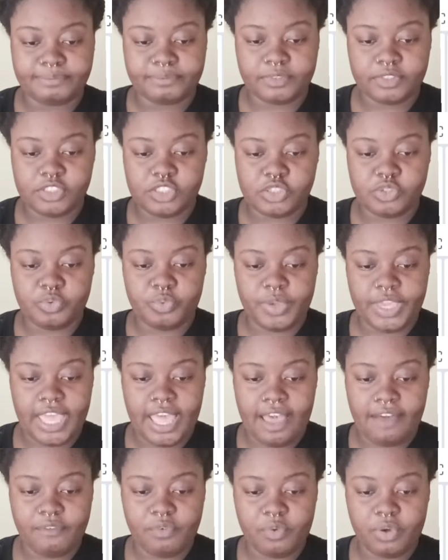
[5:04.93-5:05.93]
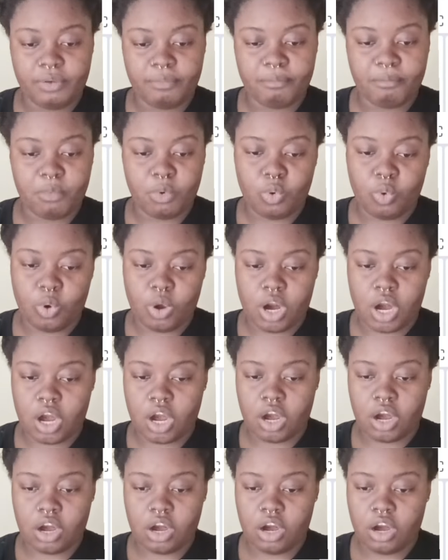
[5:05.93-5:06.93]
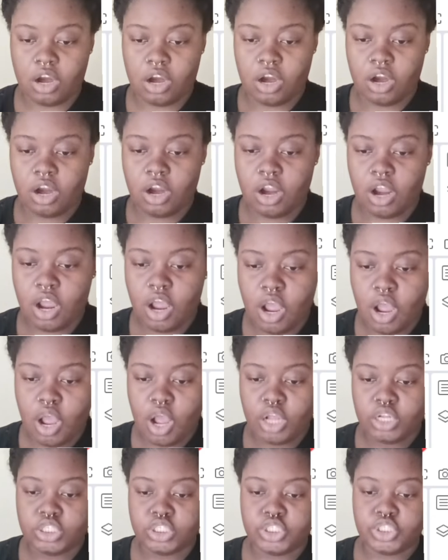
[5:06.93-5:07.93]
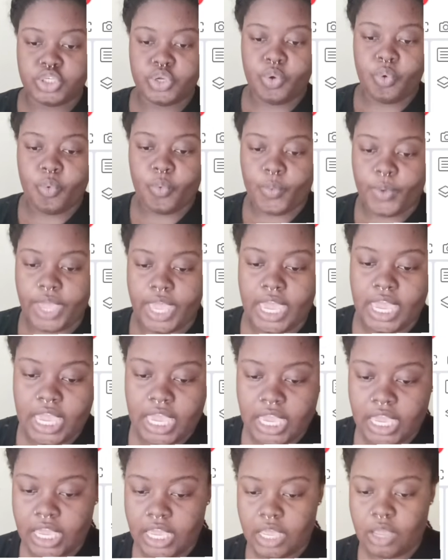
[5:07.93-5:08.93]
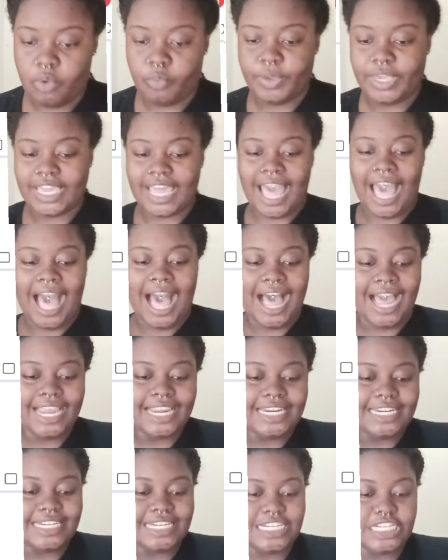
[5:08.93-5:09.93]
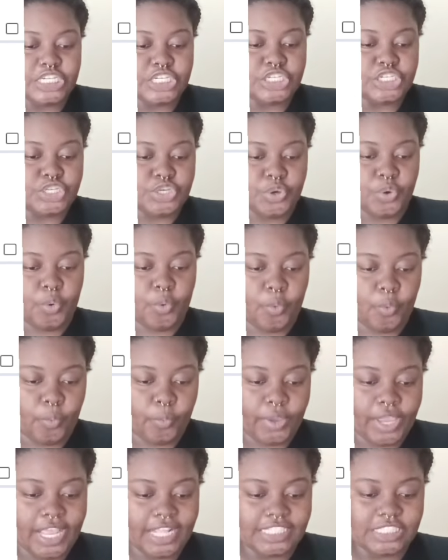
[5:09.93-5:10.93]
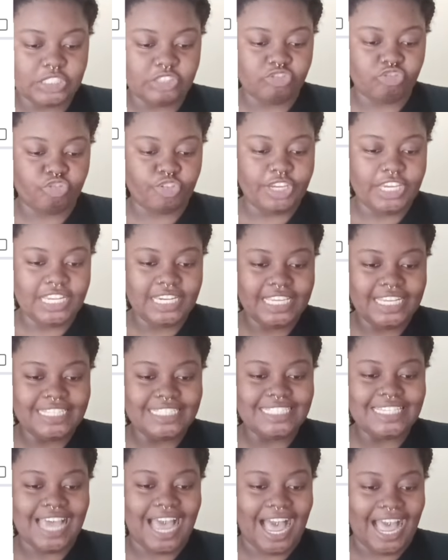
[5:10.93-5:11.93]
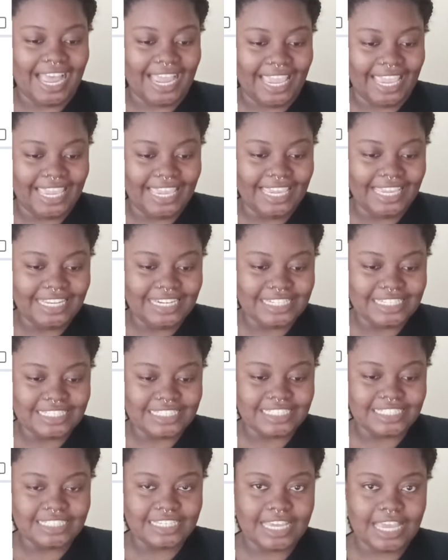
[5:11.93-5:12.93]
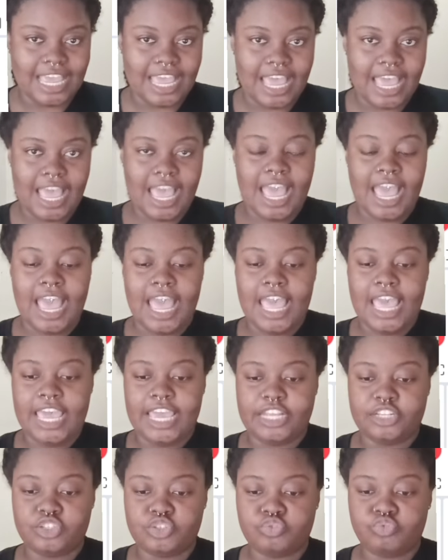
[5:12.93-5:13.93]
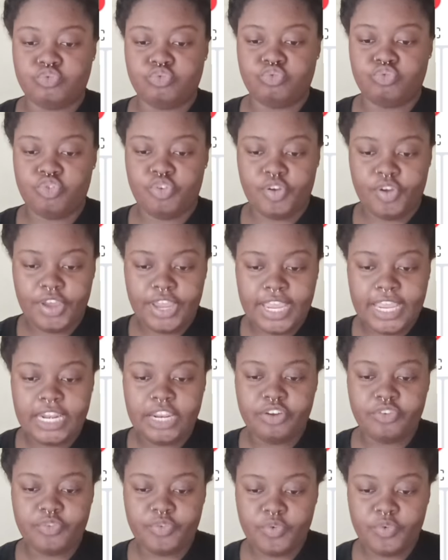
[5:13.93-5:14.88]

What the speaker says: do we have one more? Do we kind of do. It's really tight. It's really